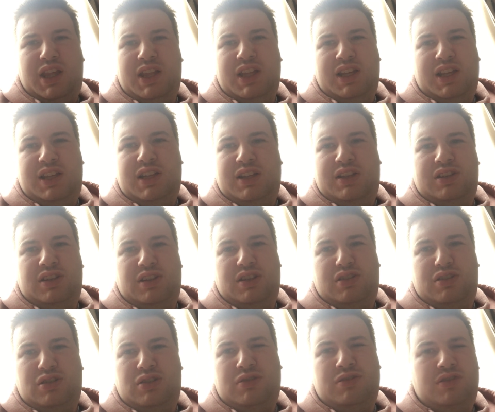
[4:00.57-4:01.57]
in and then
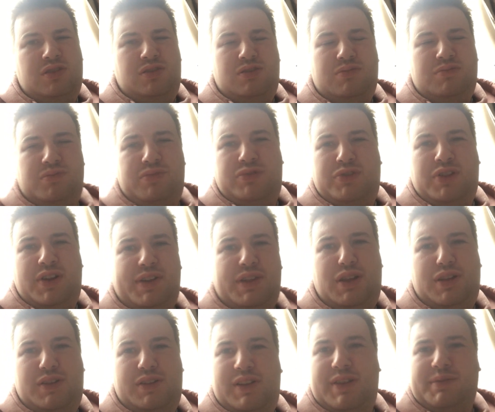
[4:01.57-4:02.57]
done the
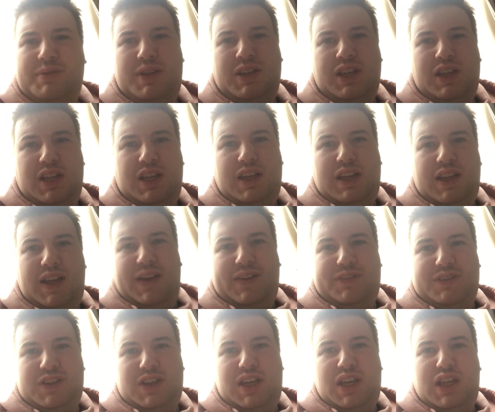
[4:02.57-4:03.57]
rest of them
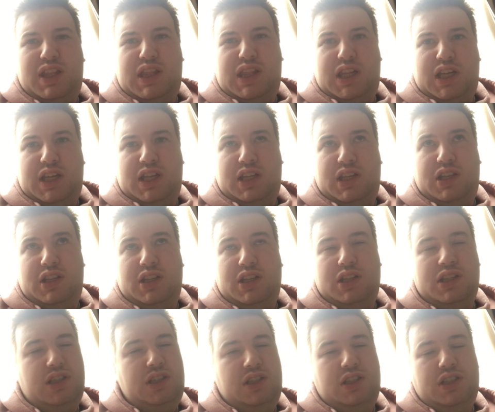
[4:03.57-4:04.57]
after Easter.
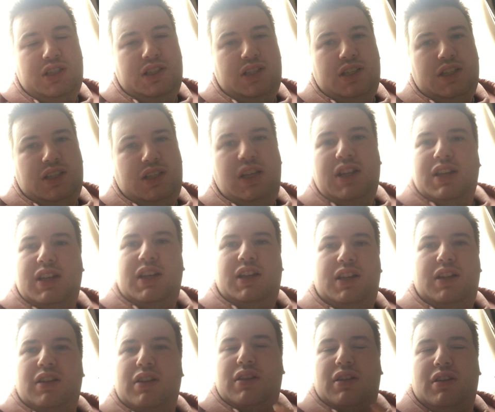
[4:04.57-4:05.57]

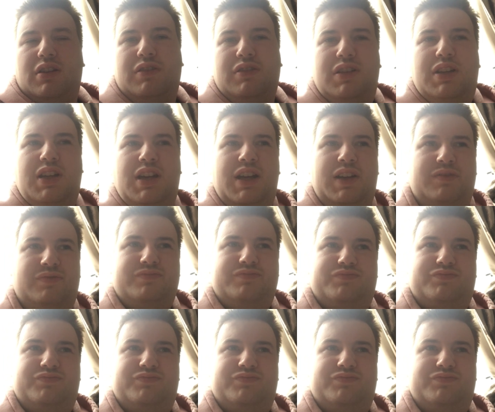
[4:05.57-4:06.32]
So yeah,